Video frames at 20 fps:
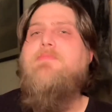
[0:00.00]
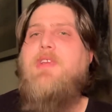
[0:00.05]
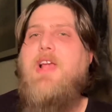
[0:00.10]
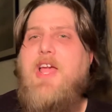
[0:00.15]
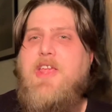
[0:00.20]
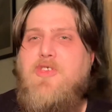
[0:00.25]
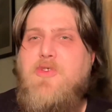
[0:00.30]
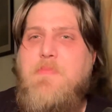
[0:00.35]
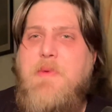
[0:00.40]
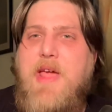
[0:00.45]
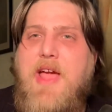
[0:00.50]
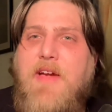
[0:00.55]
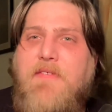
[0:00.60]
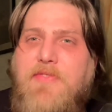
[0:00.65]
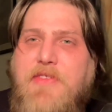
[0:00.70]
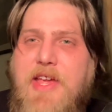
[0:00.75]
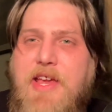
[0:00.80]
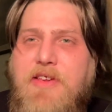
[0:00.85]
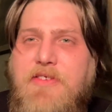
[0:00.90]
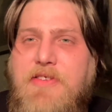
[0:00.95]
And you may have
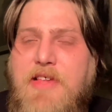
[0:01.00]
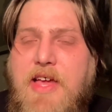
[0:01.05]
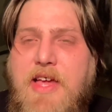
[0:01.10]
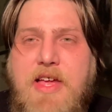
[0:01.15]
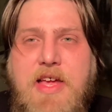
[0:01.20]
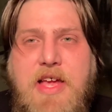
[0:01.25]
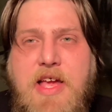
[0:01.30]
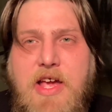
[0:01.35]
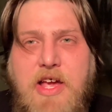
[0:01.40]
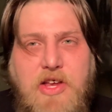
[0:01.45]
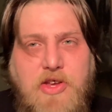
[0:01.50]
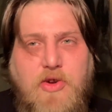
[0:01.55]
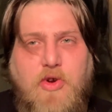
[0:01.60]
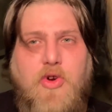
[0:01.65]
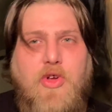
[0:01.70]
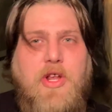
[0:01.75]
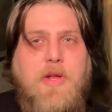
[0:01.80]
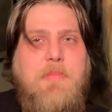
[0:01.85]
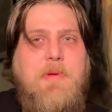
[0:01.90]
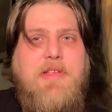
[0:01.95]
things that you're
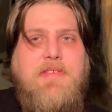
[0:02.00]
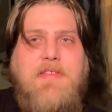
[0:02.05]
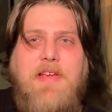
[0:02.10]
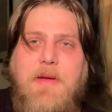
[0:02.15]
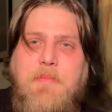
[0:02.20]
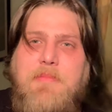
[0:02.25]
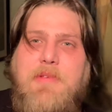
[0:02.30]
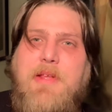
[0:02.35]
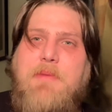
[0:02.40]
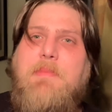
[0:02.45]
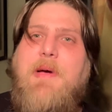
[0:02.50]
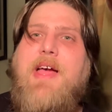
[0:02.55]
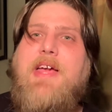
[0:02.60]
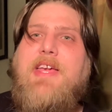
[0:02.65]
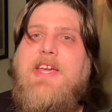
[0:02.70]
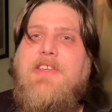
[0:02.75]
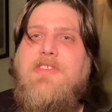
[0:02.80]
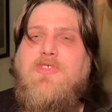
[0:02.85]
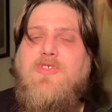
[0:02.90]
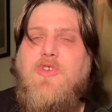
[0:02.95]
going to be tempted back
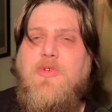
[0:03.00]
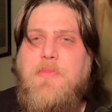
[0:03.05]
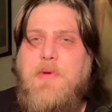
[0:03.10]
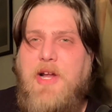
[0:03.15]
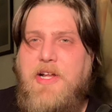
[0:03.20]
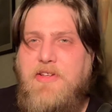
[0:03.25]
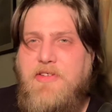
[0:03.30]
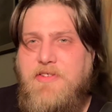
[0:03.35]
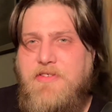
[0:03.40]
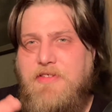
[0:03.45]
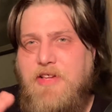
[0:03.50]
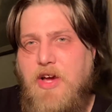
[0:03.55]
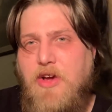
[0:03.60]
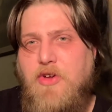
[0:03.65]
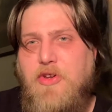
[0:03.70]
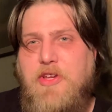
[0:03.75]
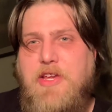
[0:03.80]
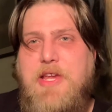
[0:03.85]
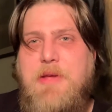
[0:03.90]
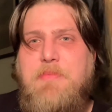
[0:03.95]
into. But I just tell you
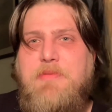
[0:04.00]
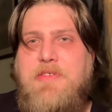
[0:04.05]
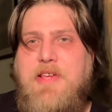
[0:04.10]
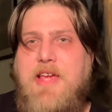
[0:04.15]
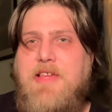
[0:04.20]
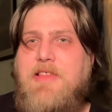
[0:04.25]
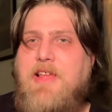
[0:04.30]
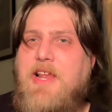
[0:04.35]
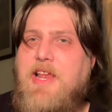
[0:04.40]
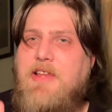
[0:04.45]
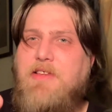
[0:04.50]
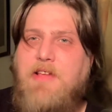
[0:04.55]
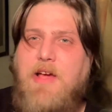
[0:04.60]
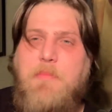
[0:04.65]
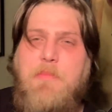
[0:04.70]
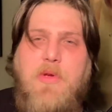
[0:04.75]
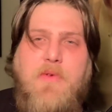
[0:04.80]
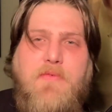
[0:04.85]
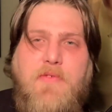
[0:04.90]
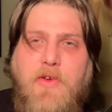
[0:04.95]
to keep saying that anytime
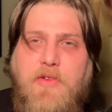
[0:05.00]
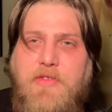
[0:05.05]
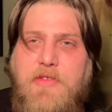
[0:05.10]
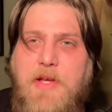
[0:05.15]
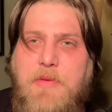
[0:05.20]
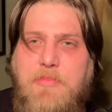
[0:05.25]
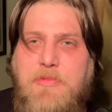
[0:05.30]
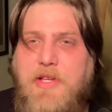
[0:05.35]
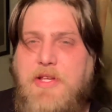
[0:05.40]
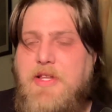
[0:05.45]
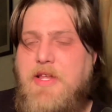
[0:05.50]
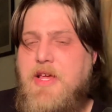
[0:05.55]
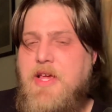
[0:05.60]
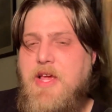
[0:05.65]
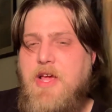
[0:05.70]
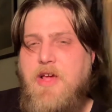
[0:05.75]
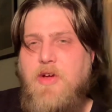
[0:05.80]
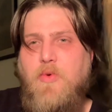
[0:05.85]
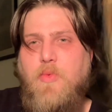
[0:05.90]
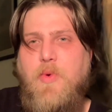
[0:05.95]
you feel tempted,
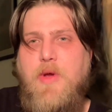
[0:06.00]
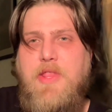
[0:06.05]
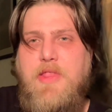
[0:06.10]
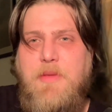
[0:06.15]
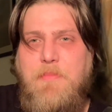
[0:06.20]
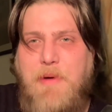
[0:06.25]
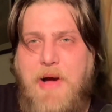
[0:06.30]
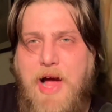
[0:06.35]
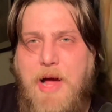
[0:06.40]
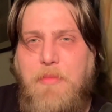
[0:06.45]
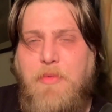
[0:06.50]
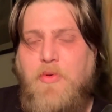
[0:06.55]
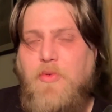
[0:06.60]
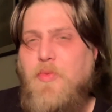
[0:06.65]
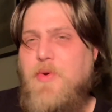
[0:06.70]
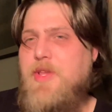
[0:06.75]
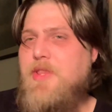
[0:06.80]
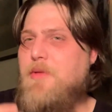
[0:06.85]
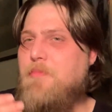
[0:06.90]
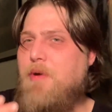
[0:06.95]
Read the Bible,
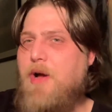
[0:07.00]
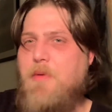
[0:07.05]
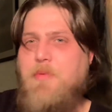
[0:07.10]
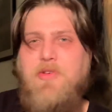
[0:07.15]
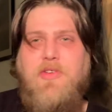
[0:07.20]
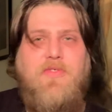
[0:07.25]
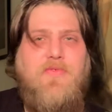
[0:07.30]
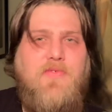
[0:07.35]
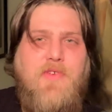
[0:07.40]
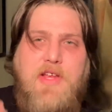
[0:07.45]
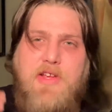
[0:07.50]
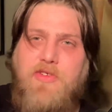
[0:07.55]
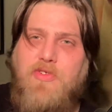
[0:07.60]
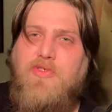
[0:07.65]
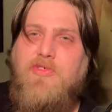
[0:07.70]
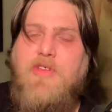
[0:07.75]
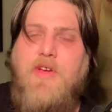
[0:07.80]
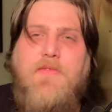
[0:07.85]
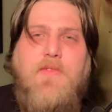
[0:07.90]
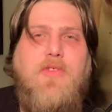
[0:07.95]
read the Bible. Just feed
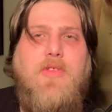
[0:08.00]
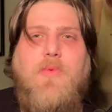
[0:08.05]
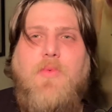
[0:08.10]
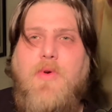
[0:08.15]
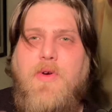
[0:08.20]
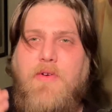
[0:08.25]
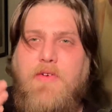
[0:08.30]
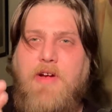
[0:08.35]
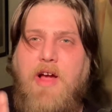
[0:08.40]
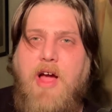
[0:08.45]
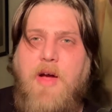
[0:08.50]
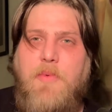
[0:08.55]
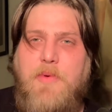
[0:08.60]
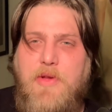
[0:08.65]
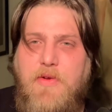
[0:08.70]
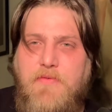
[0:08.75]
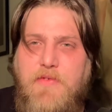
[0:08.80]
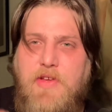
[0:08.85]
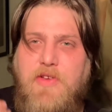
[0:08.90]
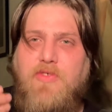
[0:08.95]
yourself on the Word of God. When
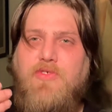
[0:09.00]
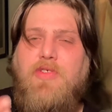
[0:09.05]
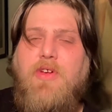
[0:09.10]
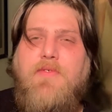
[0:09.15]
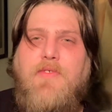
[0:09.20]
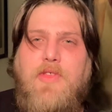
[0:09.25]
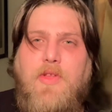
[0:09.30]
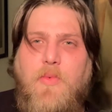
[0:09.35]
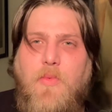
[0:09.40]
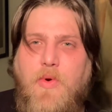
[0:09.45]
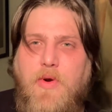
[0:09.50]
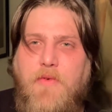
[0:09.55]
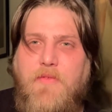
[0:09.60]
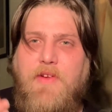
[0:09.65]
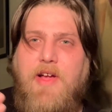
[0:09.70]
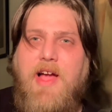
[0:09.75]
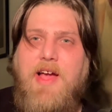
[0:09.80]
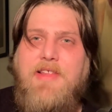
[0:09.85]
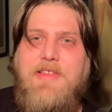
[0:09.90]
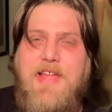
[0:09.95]
you feed yourself on the Word of
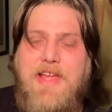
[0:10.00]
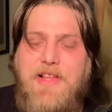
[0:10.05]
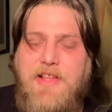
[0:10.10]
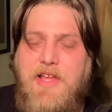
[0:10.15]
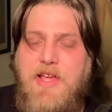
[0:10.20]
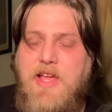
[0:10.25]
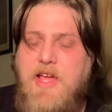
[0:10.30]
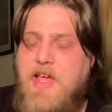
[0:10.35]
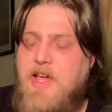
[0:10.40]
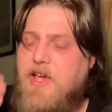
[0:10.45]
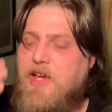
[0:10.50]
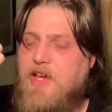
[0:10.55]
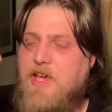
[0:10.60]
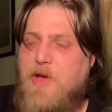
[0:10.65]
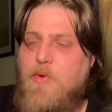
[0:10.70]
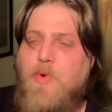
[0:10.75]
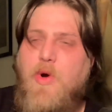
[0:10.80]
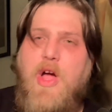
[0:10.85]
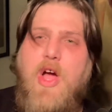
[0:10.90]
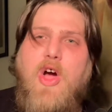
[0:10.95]
God daily, it
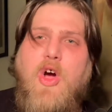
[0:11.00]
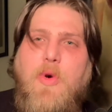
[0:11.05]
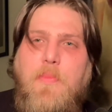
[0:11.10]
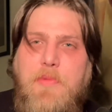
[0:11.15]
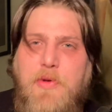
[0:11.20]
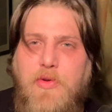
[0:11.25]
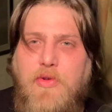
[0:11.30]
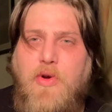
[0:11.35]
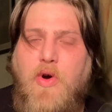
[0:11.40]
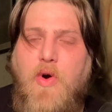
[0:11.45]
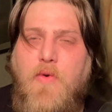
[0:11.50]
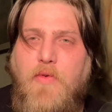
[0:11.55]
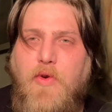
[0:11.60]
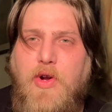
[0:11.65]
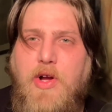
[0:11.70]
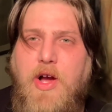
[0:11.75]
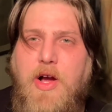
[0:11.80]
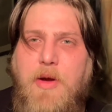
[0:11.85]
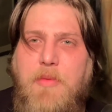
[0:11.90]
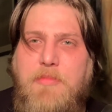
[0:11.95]
will help you to
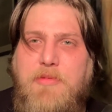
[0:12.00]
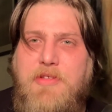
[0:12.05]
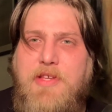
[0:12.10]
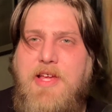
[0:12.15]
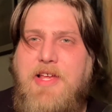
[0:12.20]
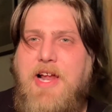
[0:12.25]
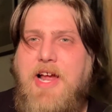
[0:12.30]
overcome sin.